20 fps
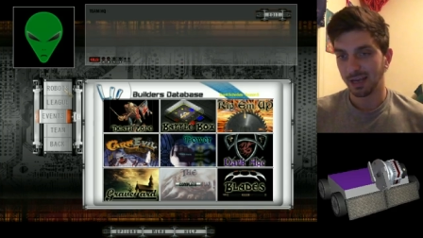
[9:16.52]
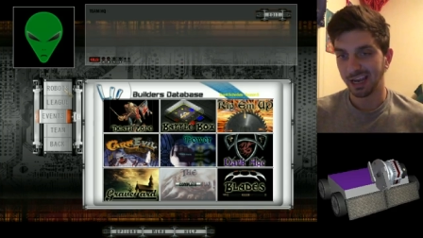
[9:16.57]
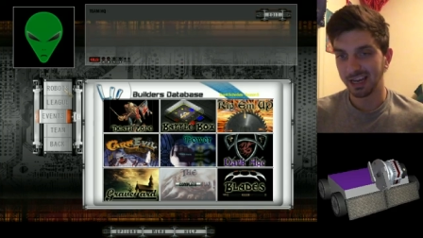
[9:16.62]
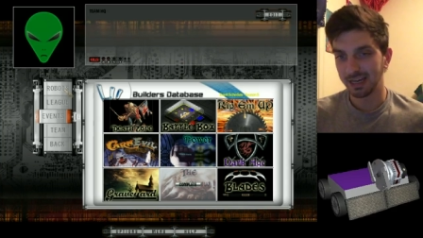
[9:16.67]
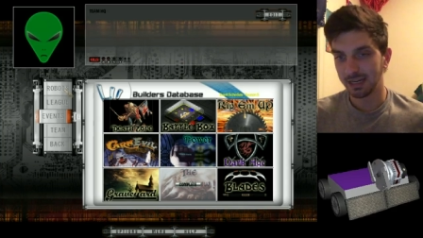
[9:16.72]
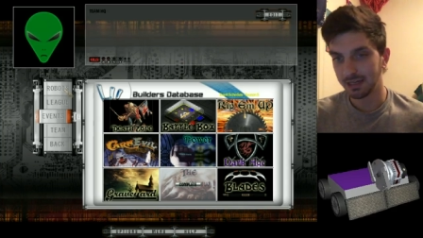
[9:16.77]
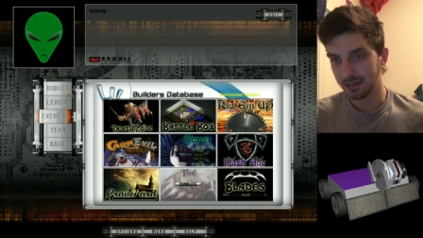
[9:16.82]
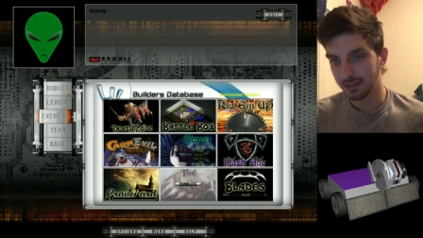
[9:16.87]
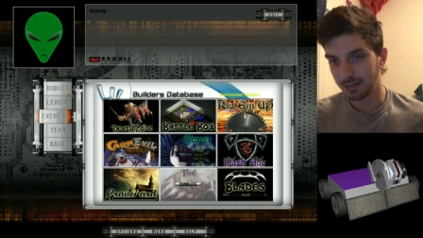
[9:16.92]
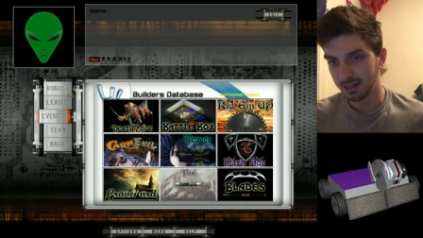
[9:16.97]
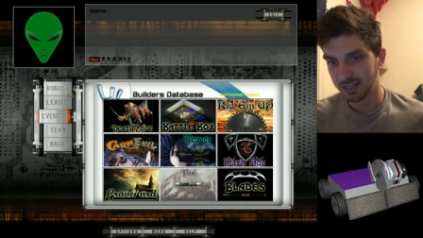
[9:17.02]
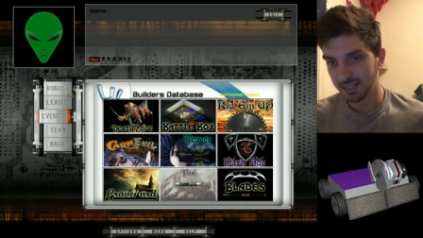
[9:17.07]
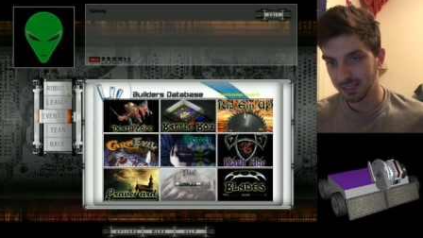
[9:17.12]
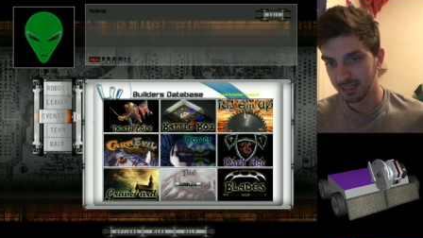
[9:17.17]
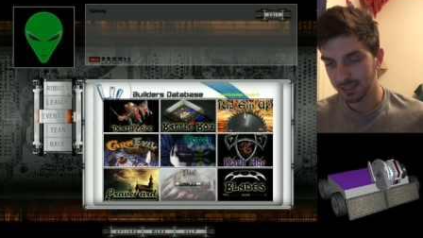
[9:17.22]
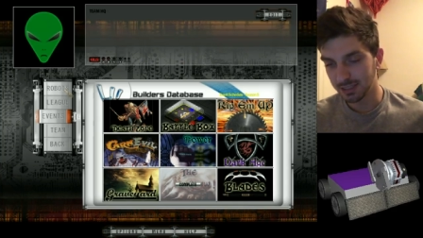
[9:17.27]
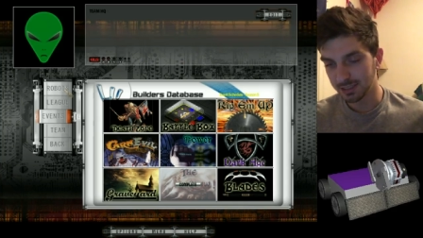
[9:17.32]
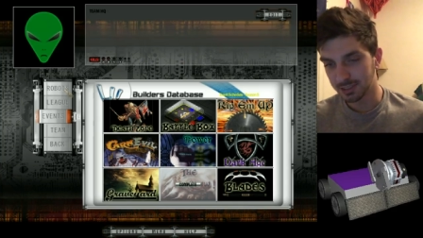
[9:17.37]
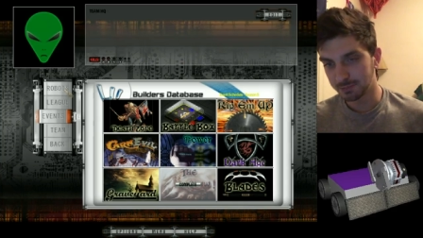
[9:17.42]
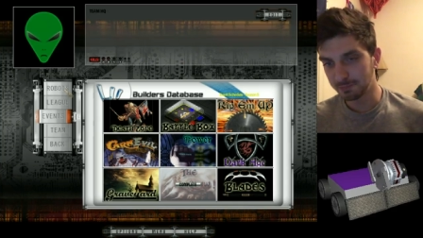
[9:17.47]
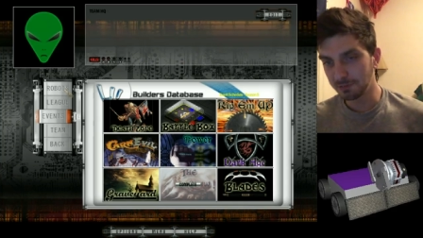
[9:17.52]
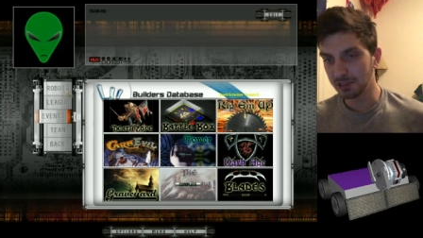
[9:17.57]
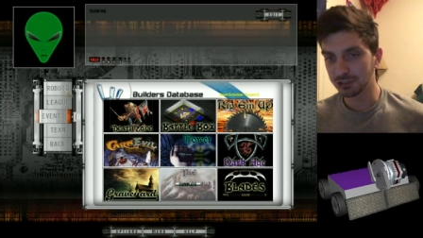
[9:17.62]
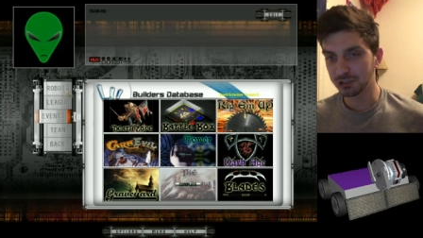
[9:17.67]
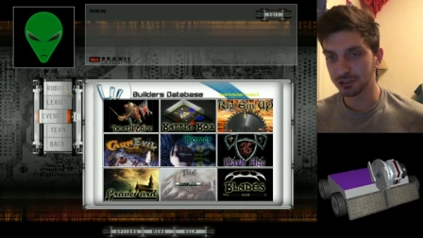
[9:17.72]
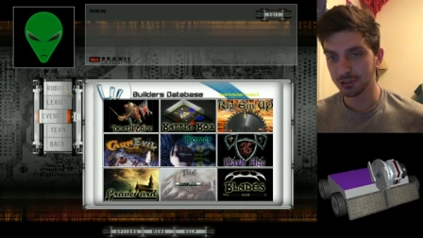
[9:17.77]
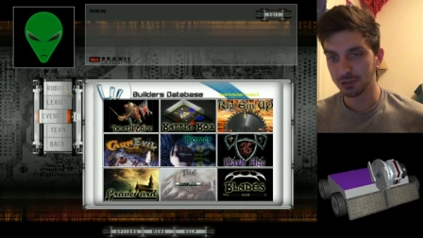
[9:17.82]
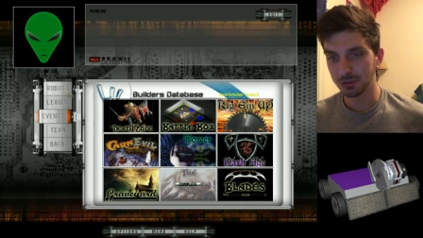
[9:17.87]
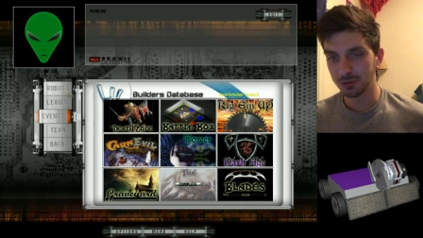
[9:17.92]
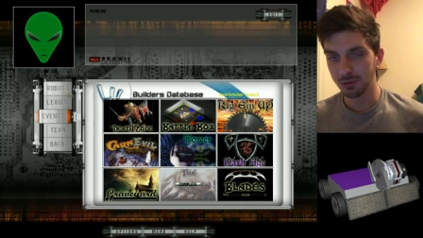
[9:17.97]
And the
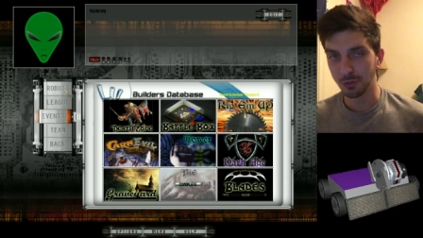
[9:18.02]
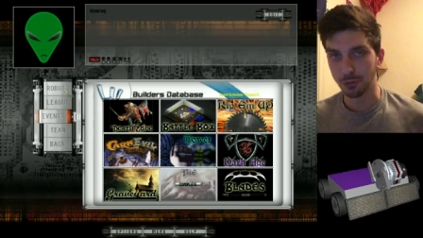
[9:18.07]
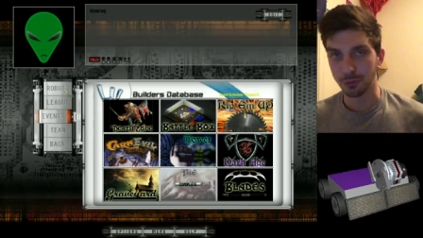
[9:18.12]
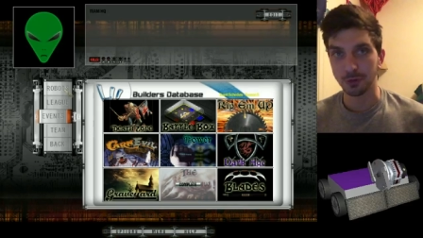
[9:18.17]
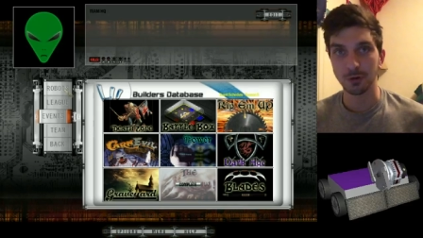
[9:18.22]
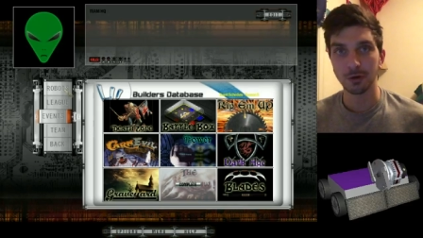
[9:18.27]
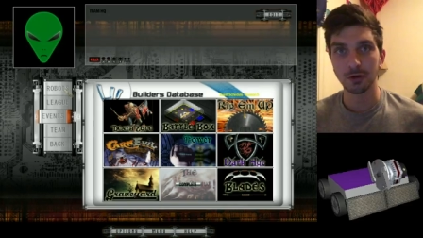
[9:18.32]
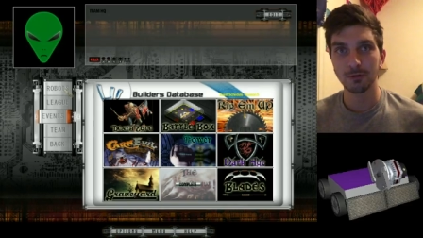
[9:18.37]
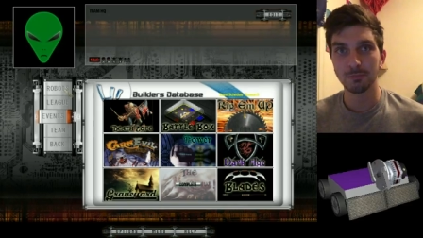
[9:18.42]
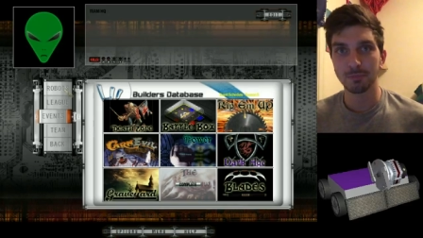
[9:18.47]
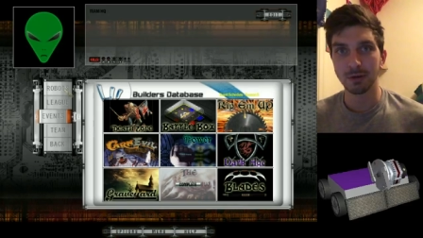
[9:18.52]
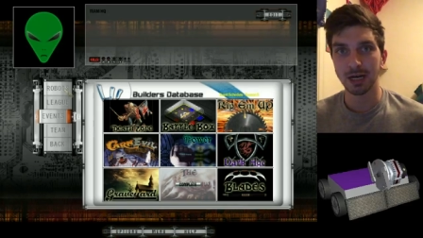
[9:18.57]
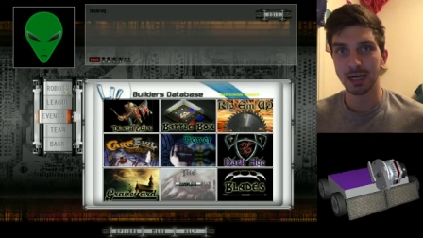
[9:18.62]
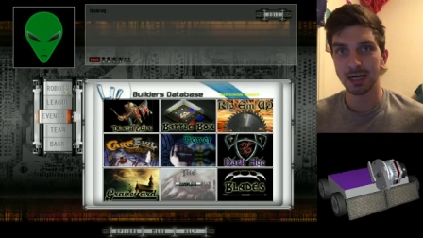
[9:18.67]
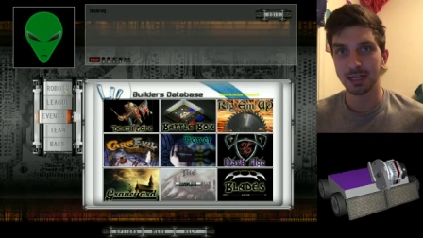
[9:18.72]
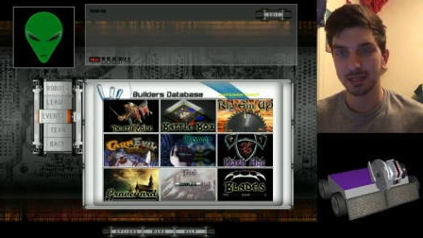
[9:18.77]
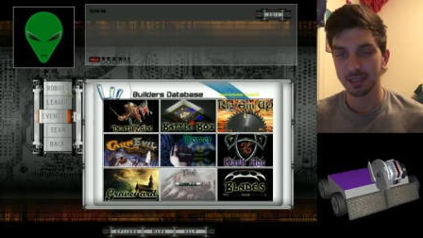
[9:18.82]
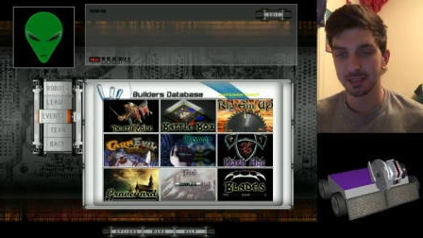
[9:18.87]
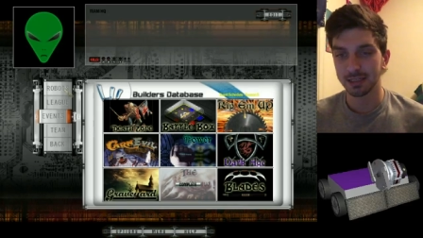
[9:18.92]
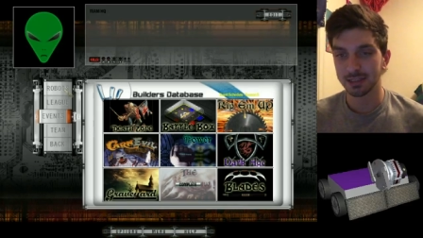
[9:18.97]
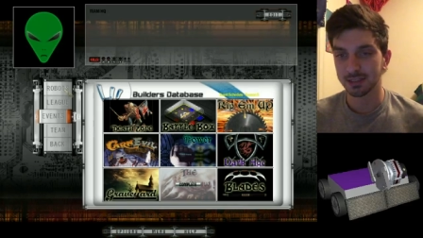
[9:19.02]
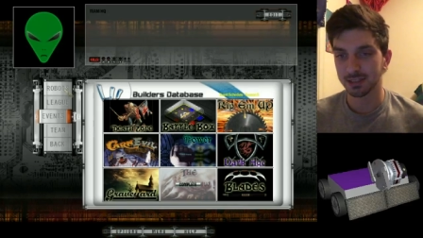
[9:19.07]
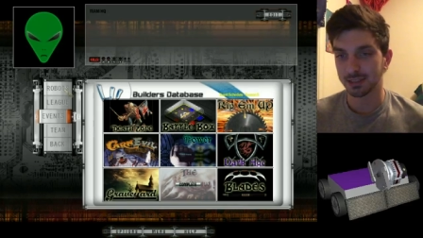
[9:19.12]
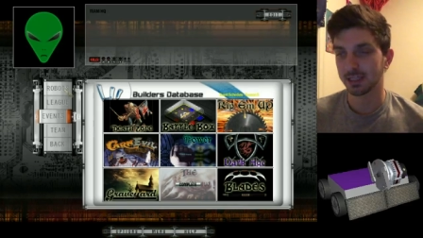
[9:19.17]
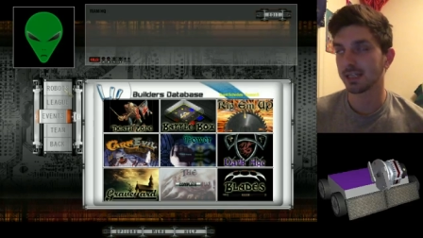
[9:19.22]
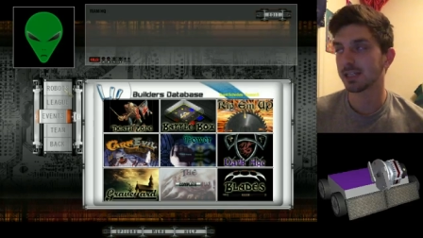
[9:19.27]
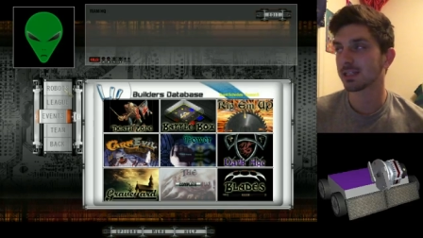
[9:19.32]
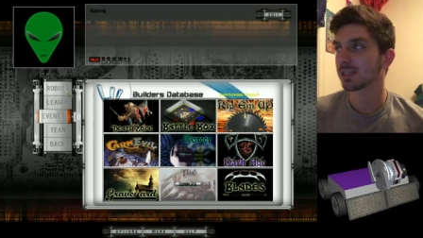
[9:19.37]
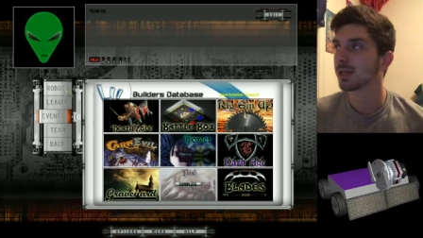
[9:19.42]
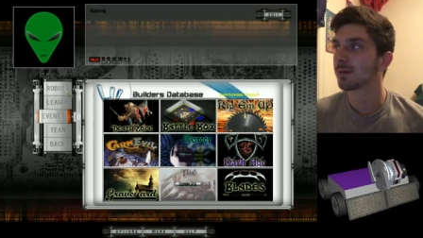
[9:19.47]
special third bot in
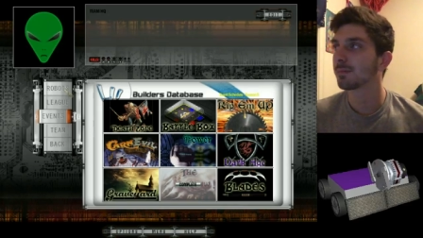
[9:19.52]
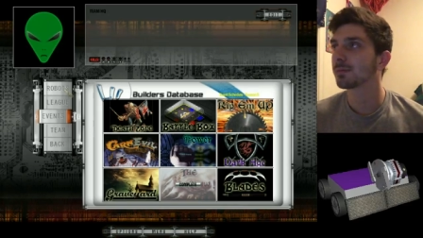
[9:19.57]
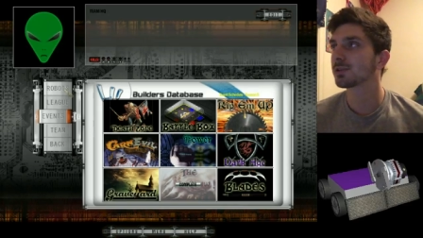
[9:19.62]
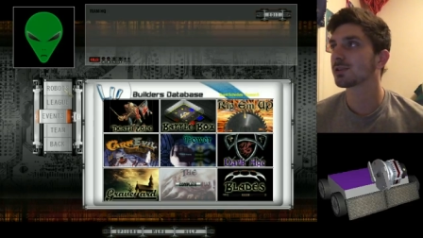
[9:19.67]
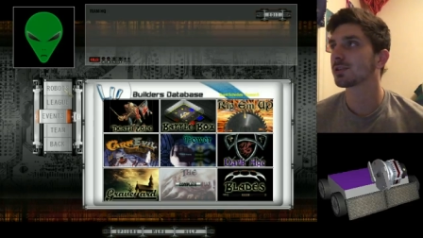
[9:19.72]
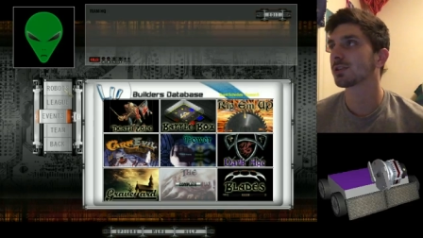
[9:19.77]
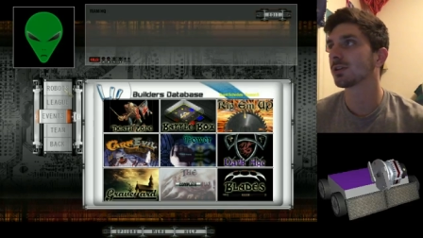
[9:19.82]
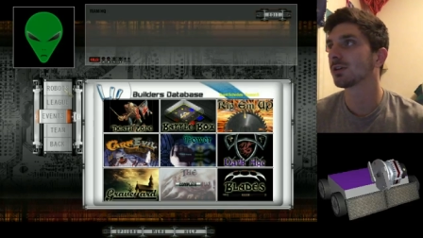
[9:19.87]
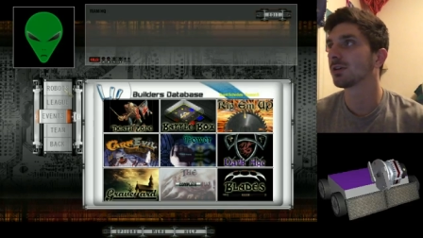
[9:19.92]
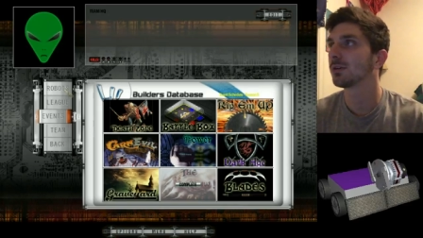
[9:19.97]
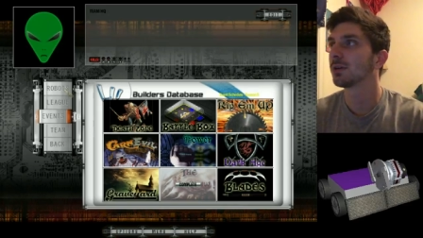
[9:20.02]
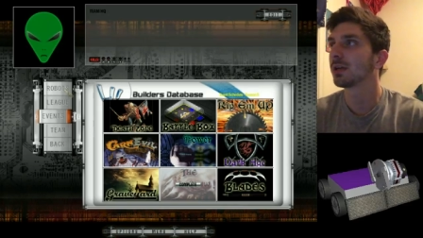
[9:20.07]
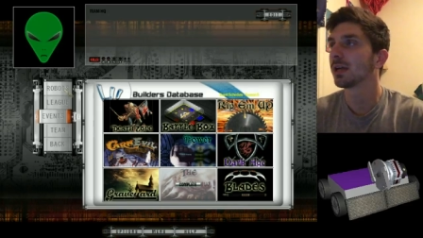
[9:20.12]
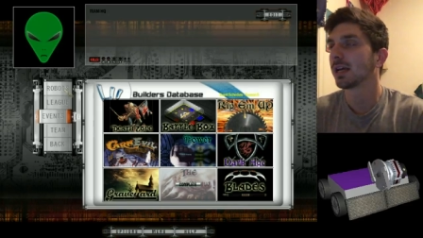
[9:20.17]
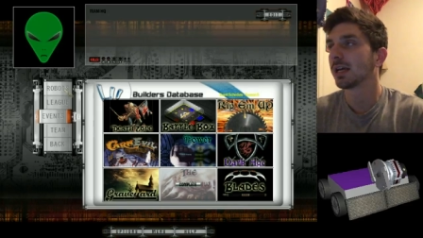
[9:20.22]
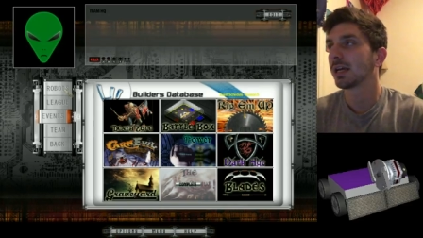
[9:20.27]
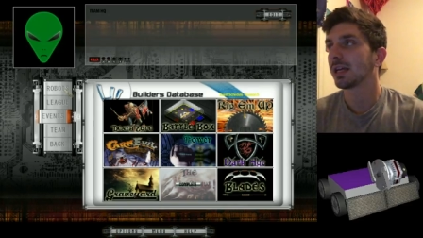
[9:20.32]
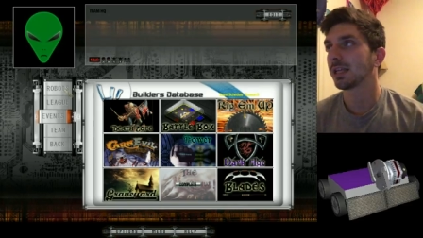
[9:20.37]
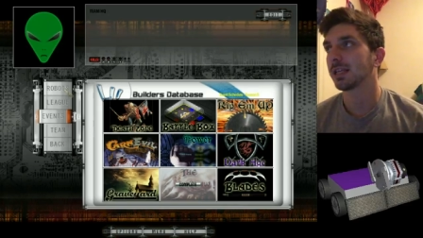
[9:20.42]
today's episode